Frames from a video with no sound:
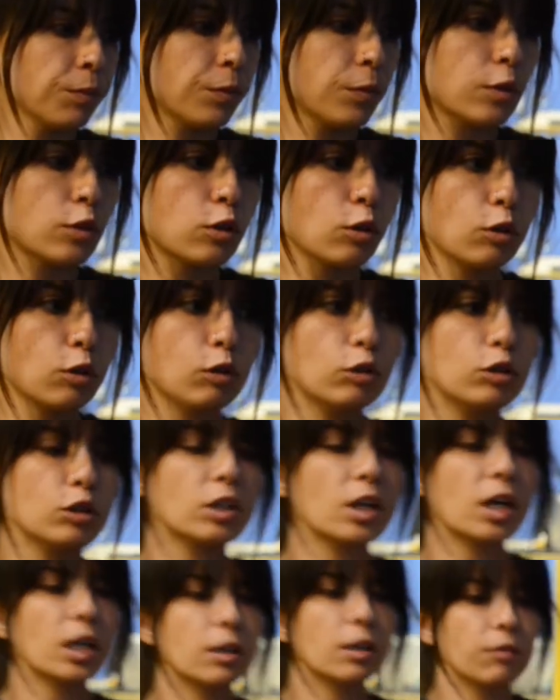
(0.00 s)
So you're
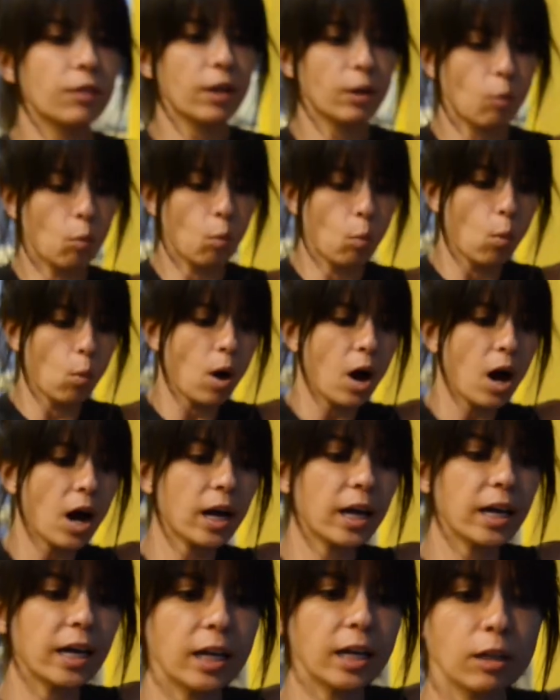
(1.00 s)
just kind of like
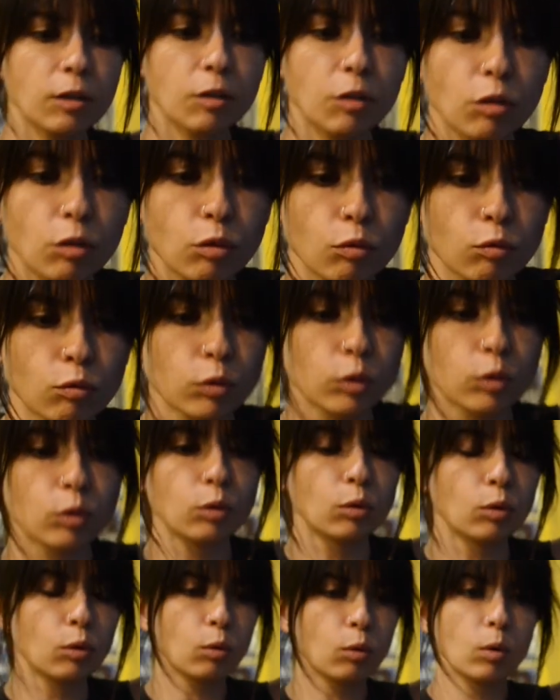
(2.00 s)
walking
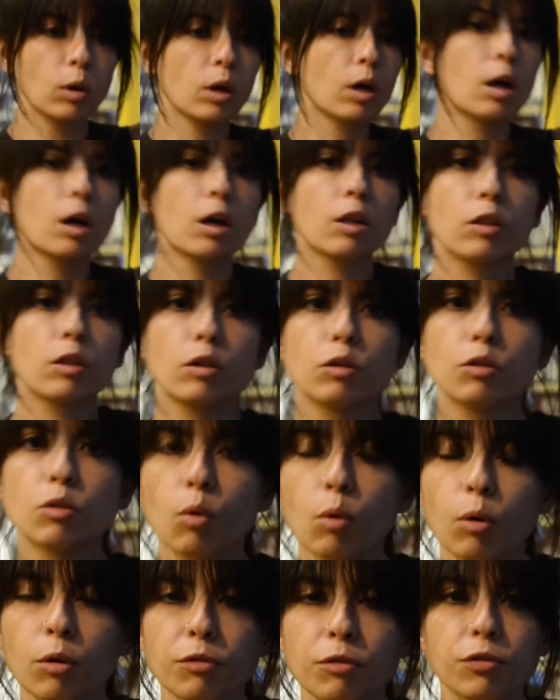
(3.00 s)
through the
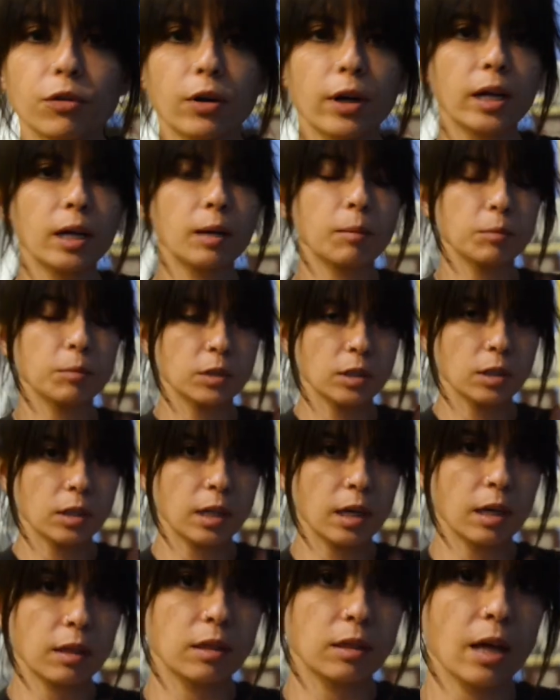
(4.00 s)
door frame to
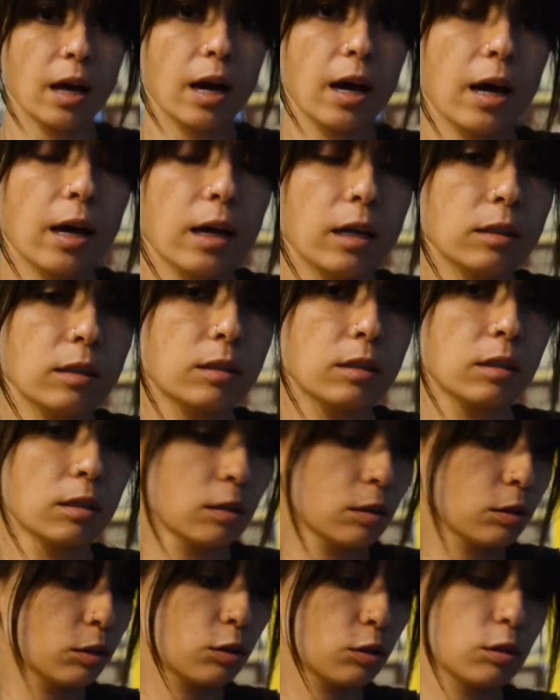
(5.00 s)
get that
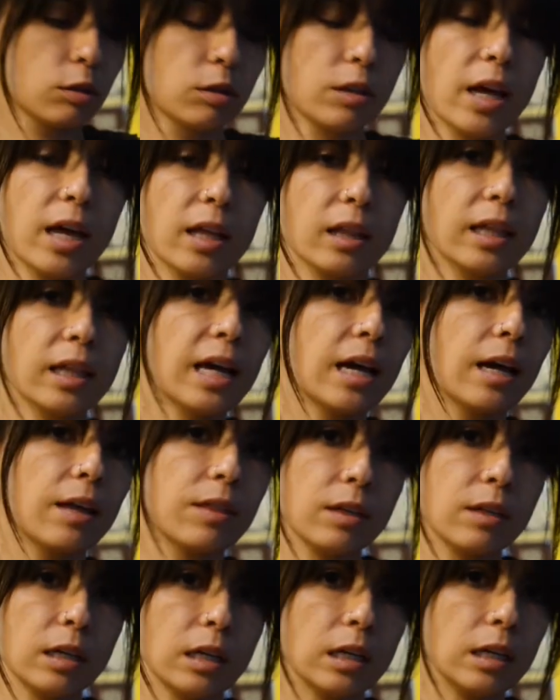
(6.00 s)

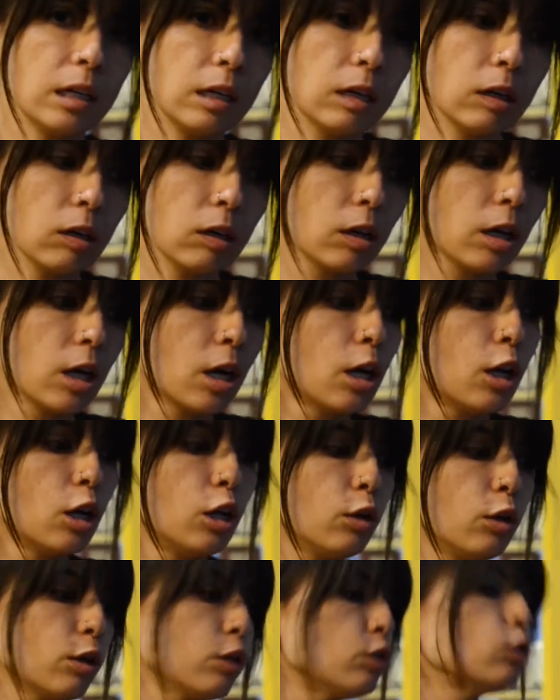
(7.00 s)
lengthening here.
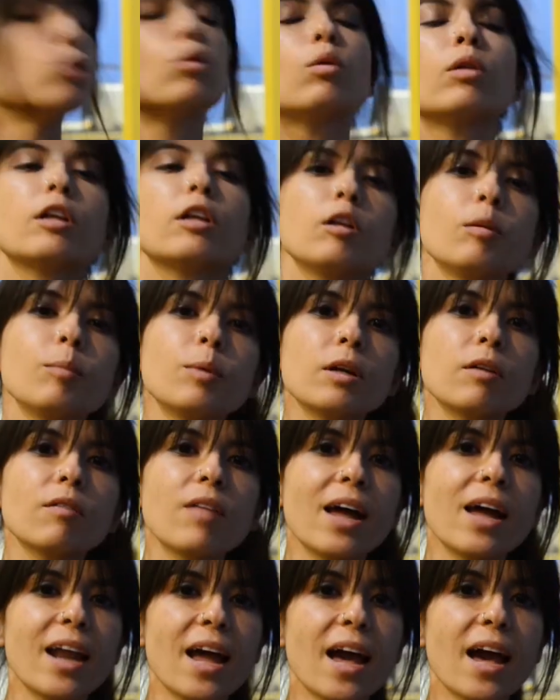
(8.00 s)
You can do a little bit of
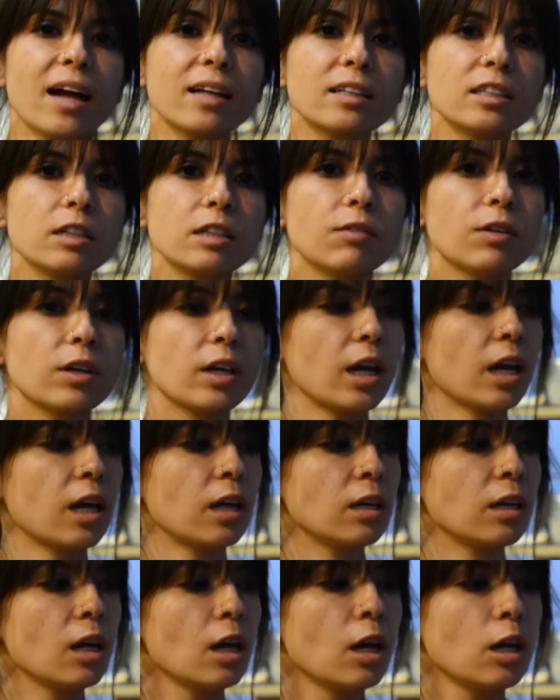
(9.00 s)
that active
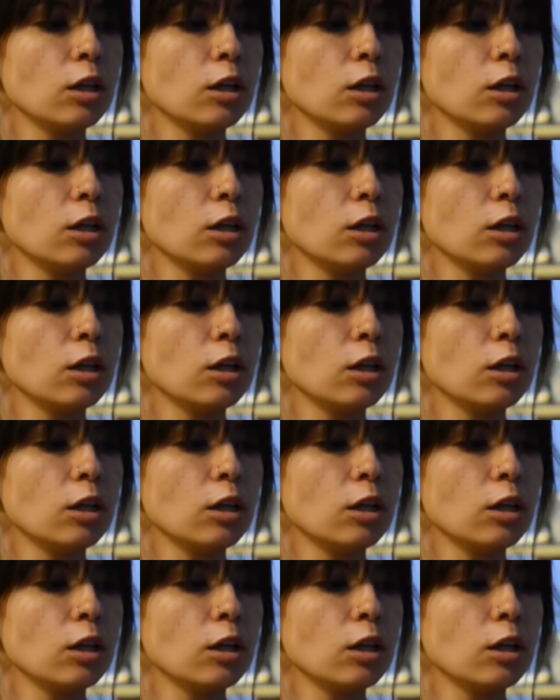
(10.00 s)
again.